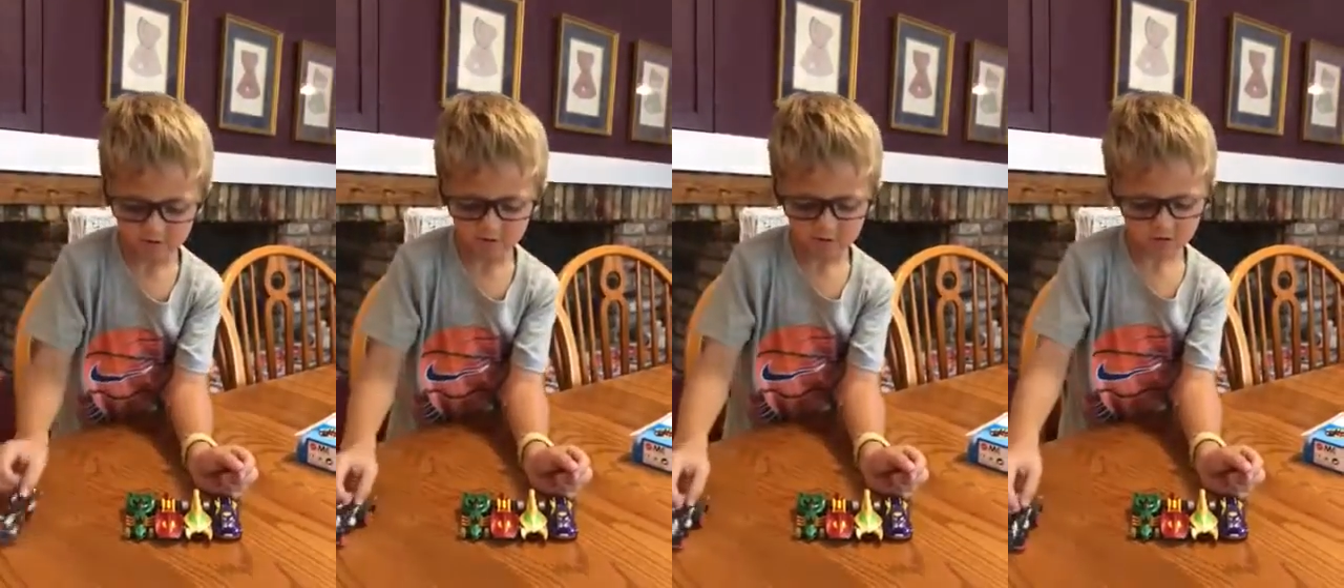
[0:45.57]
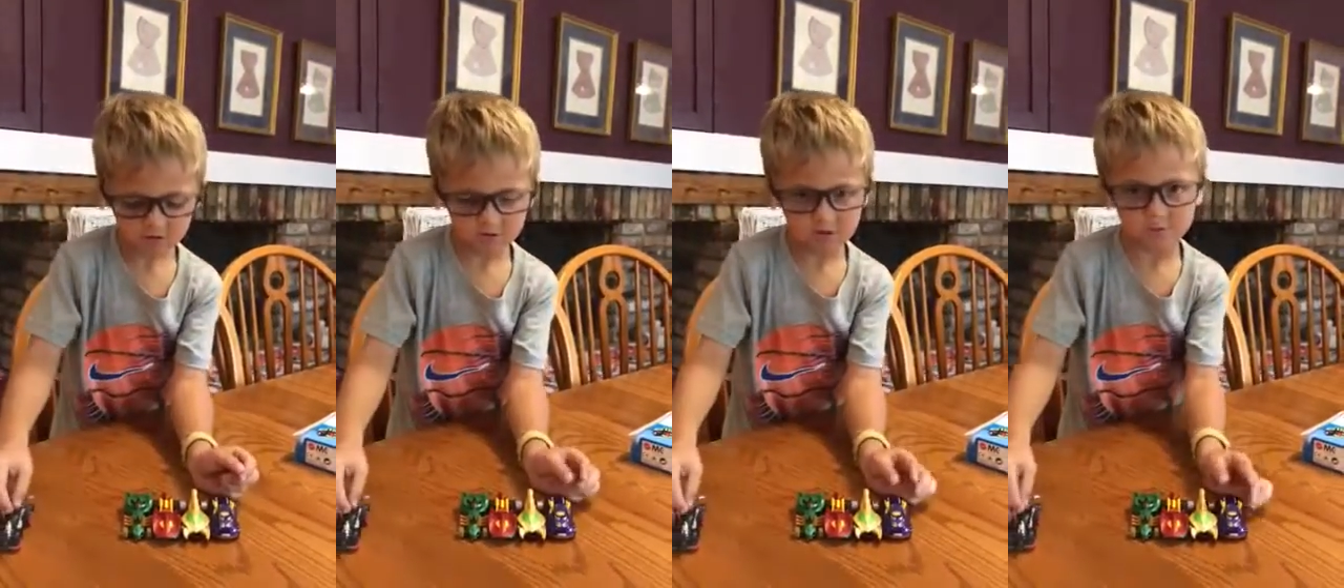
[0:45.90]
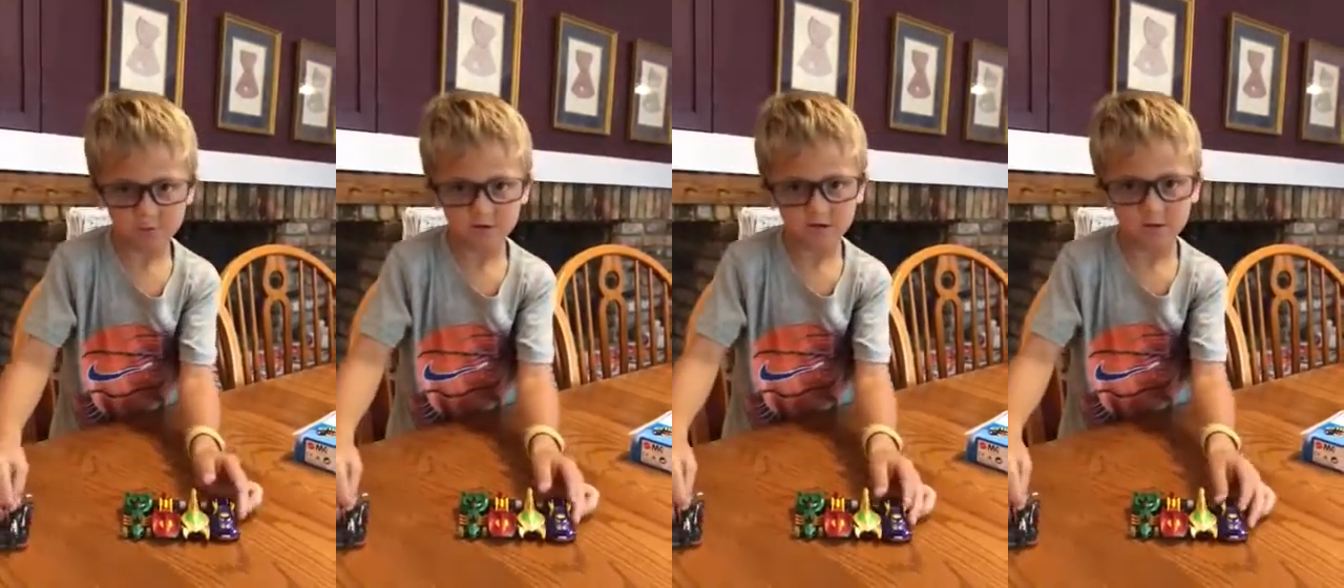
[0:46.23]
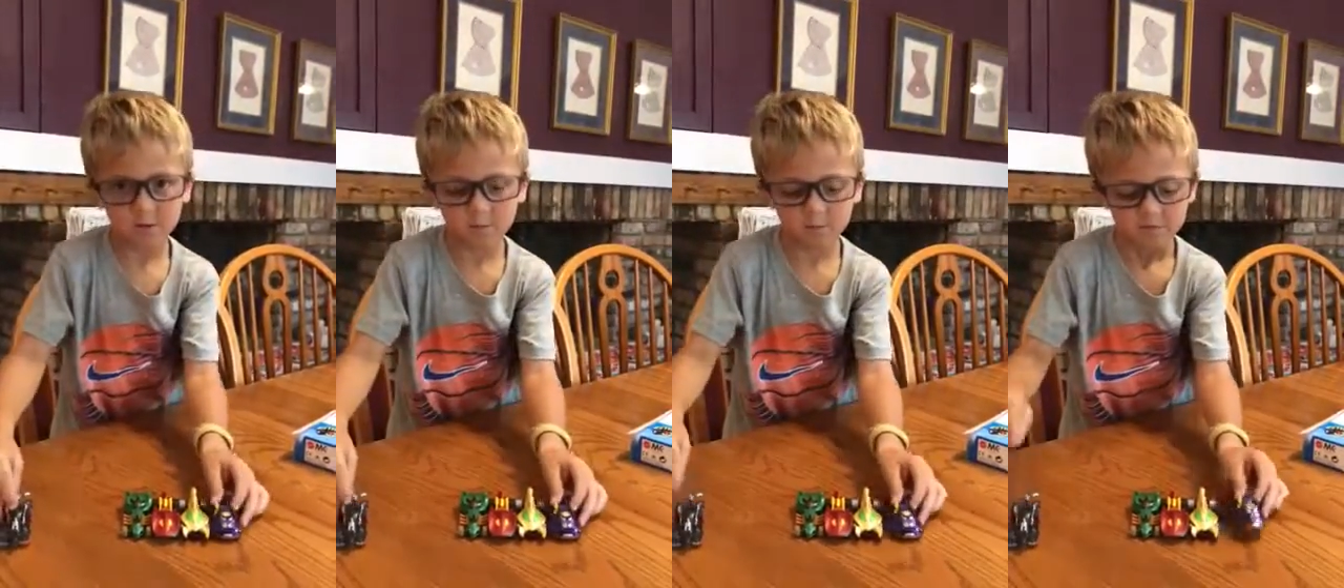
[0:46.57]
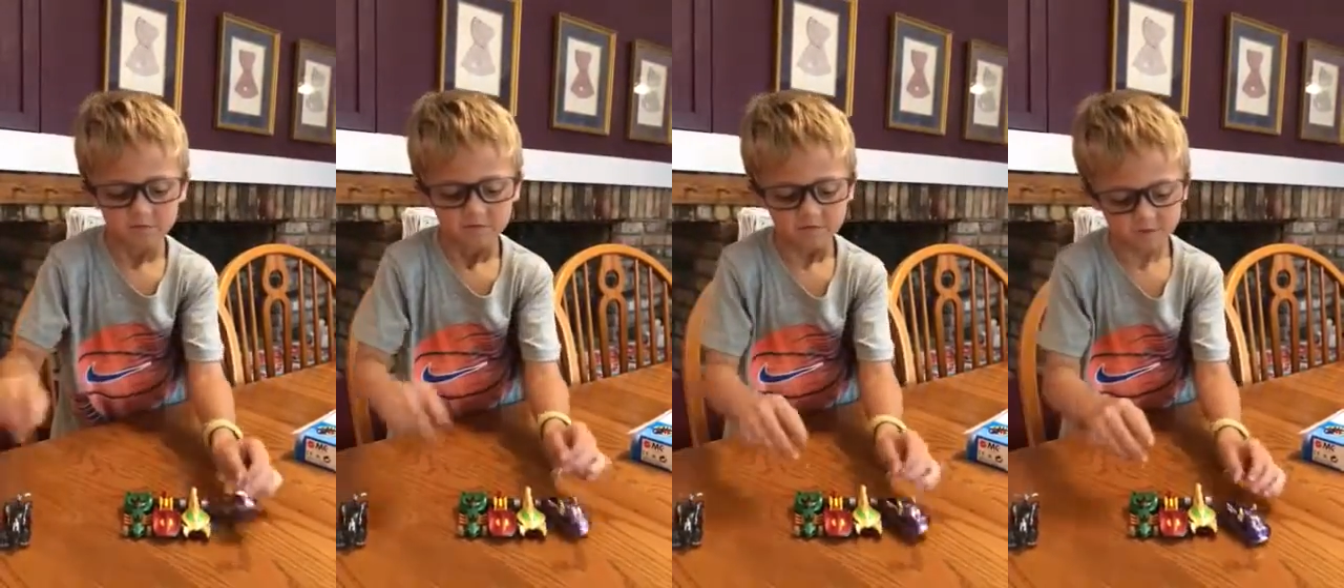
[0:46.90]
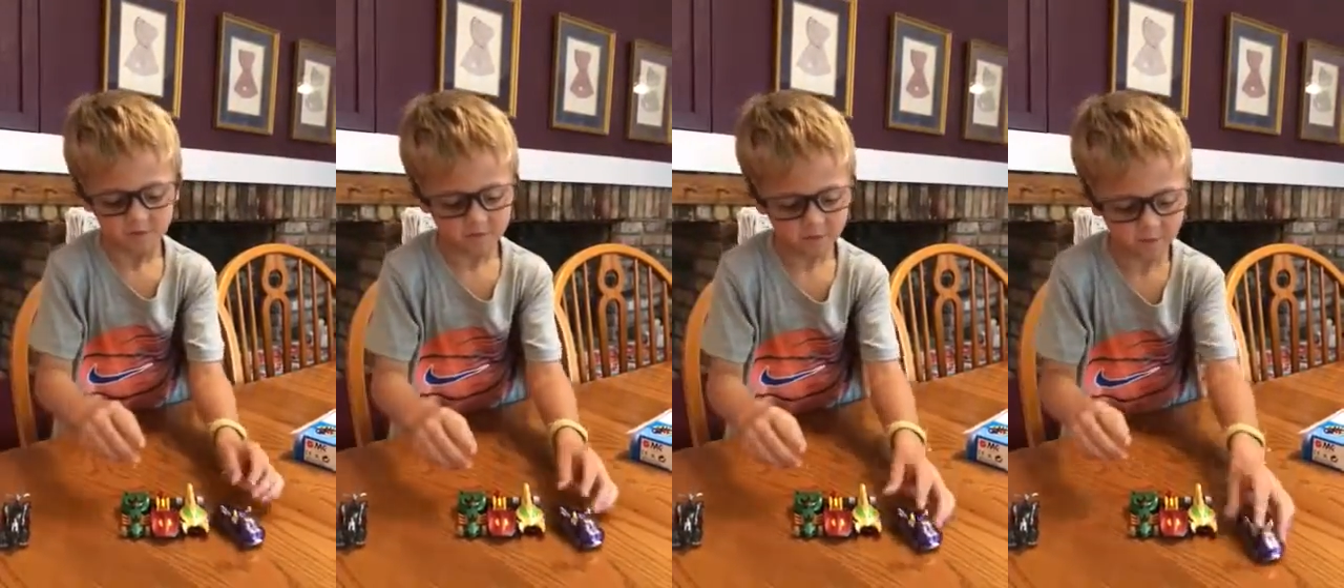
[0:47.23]
So let's put him
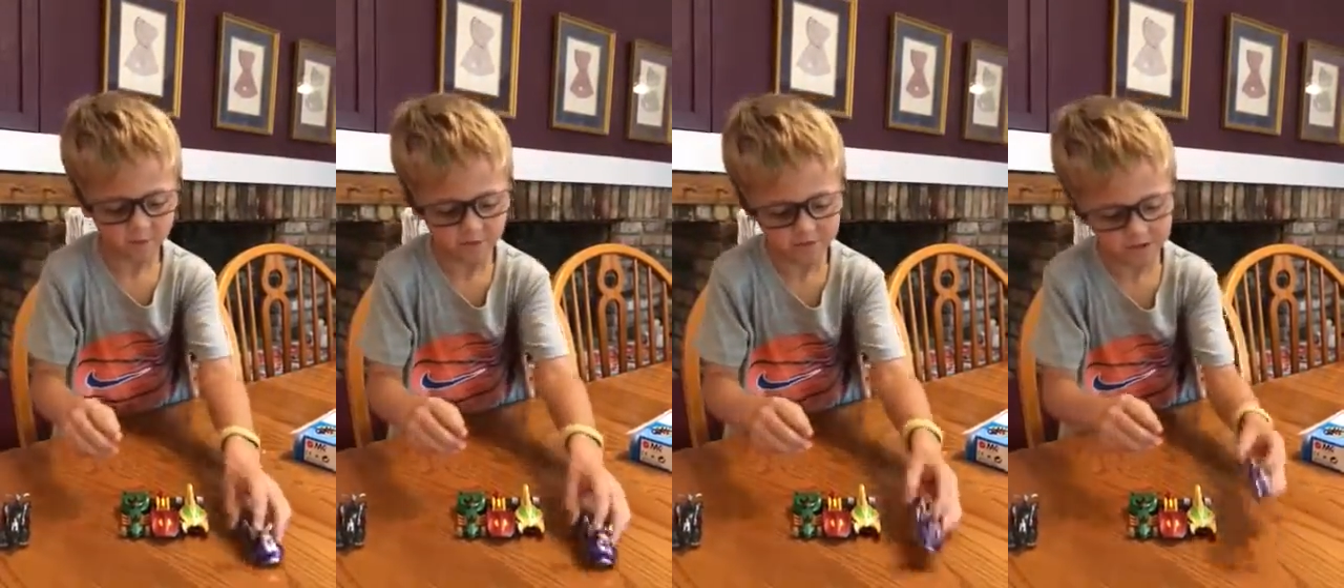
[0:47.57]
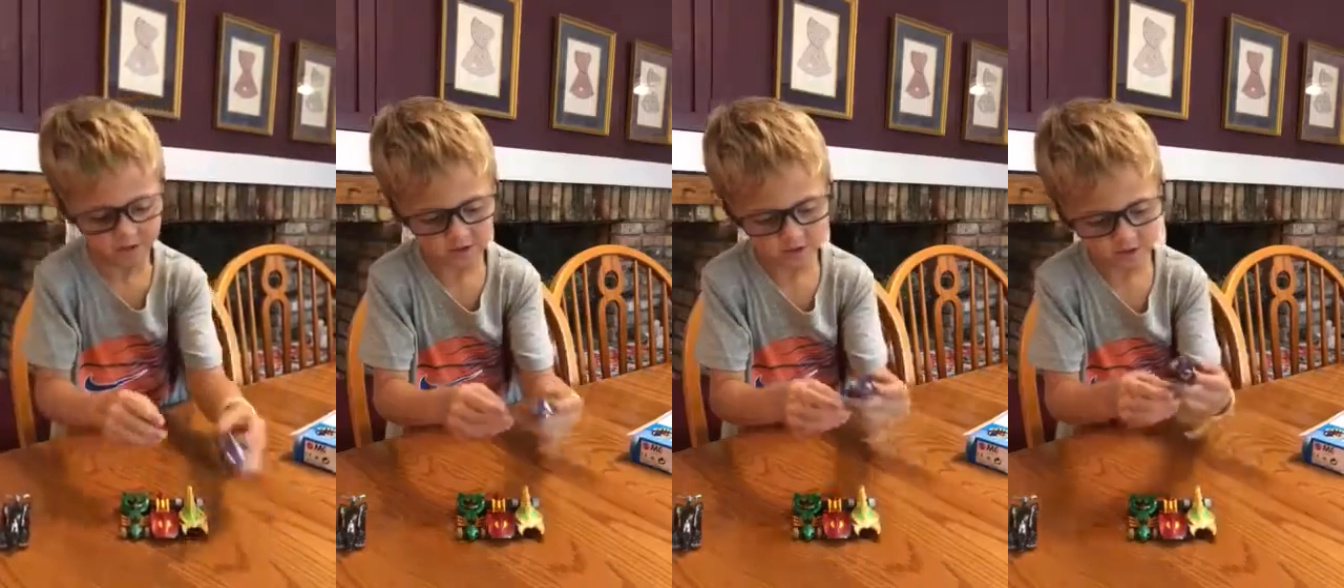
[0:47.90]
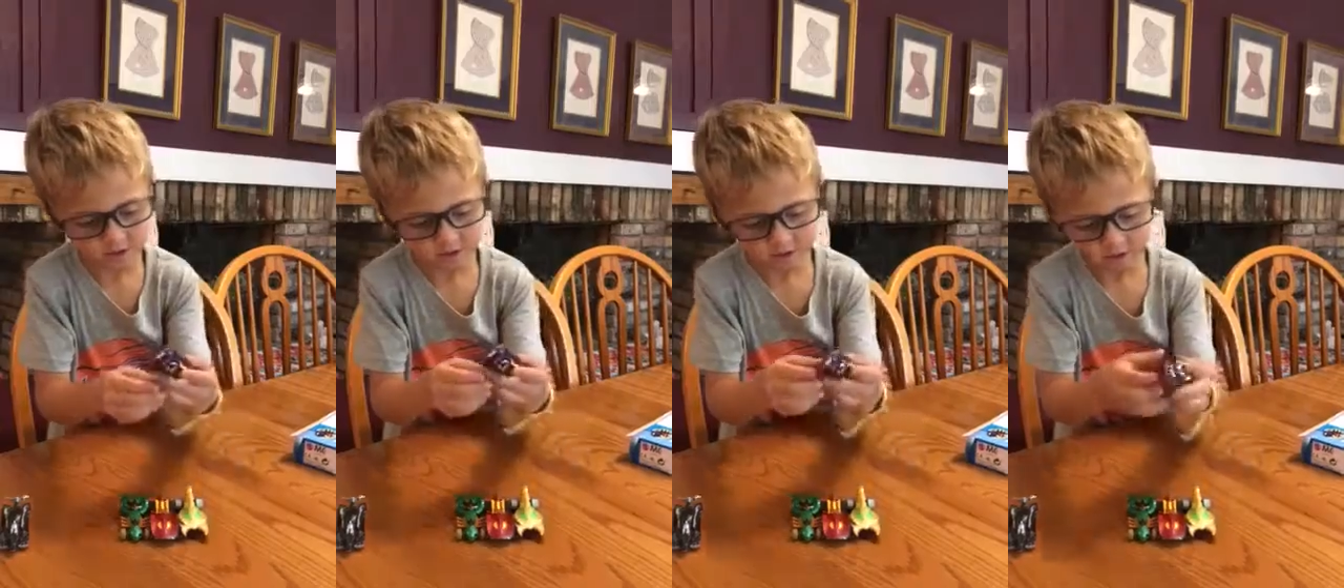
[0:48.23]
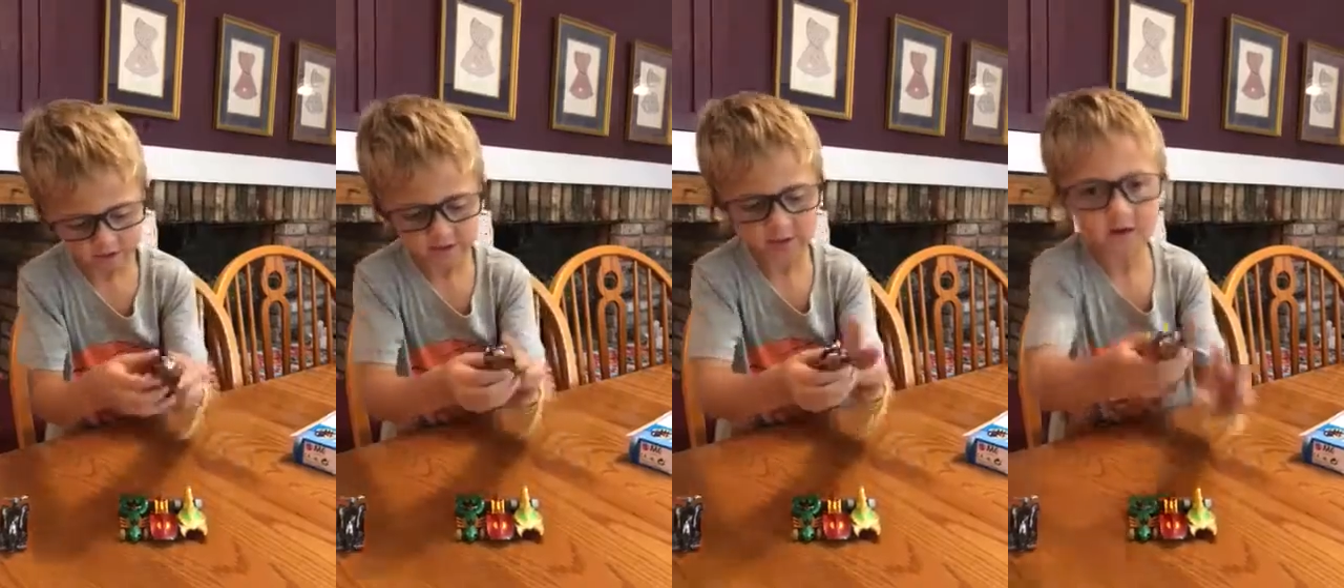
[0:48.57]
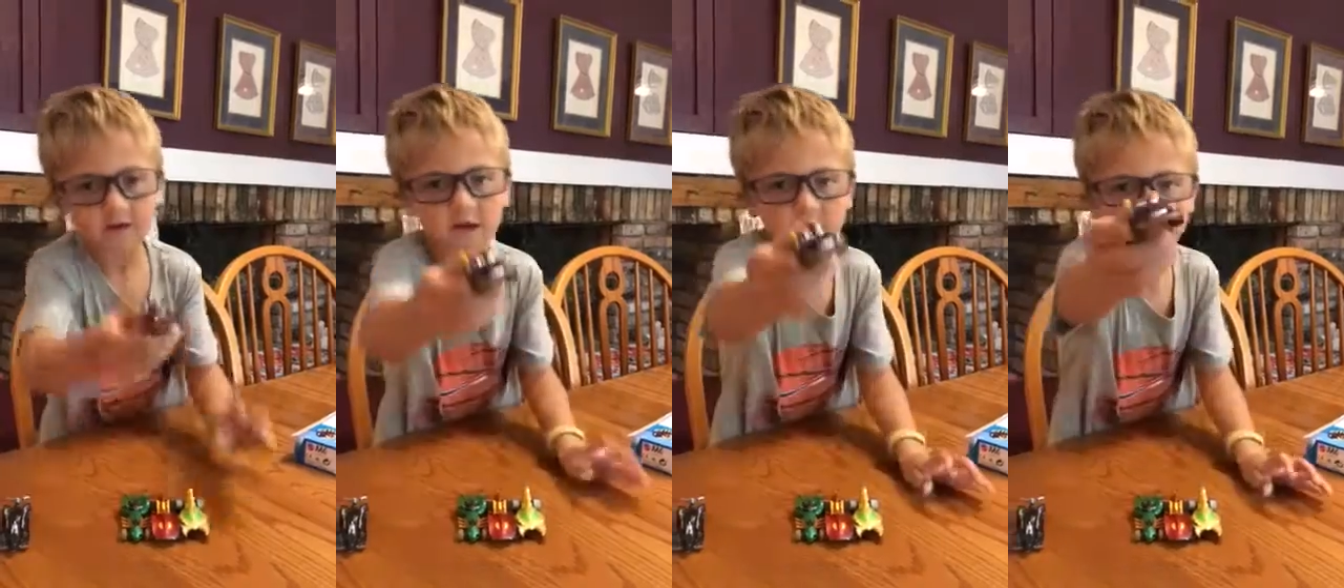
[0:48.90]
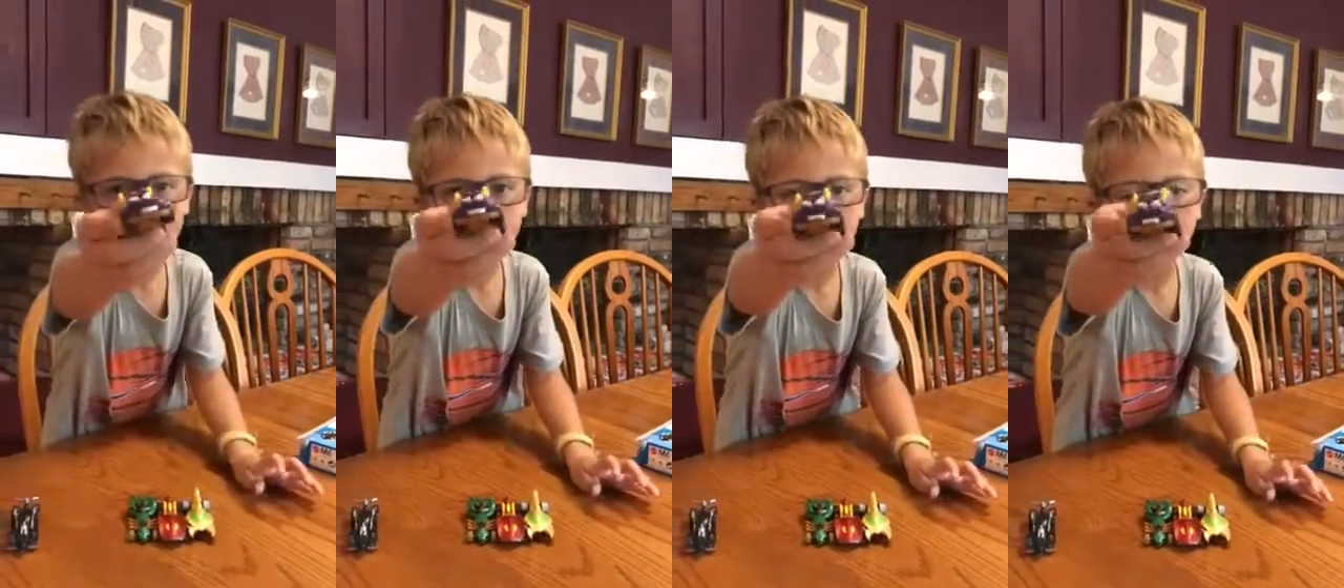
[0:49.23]
over here. And
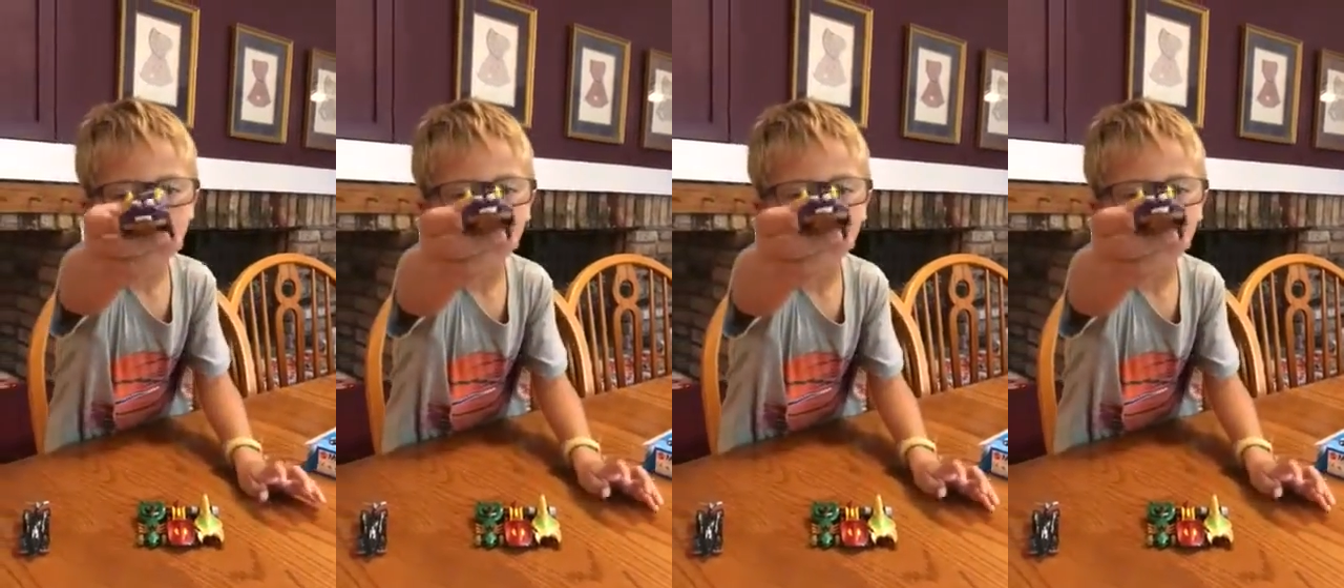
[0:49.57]
next we